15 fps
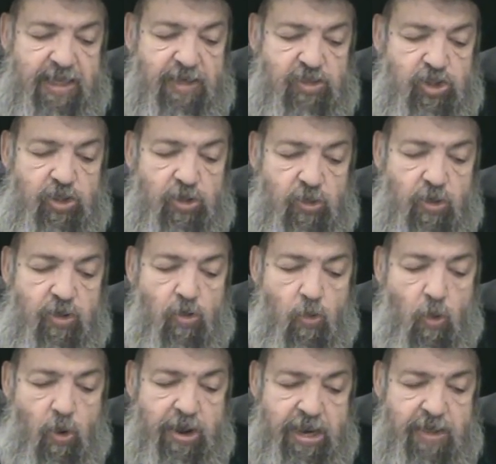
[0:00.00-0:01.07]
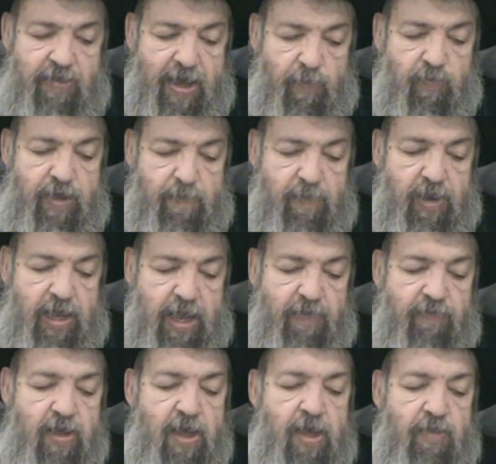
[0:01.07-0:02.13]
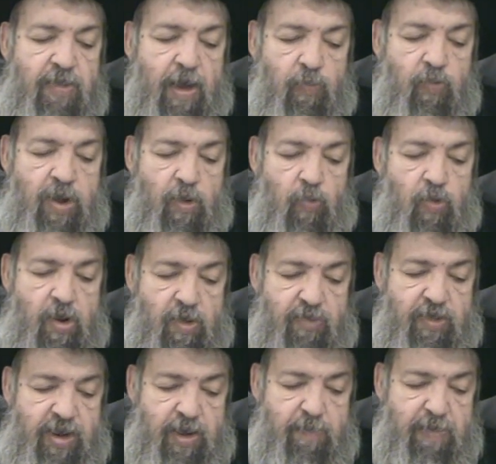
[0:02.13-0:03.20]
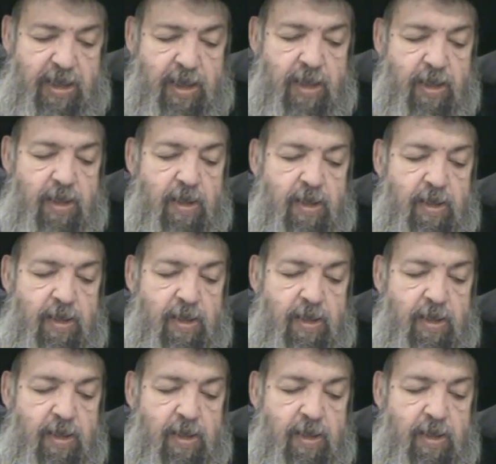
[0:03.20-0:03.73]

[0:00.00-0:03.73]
It should look haughty that we believe that we're worthy to be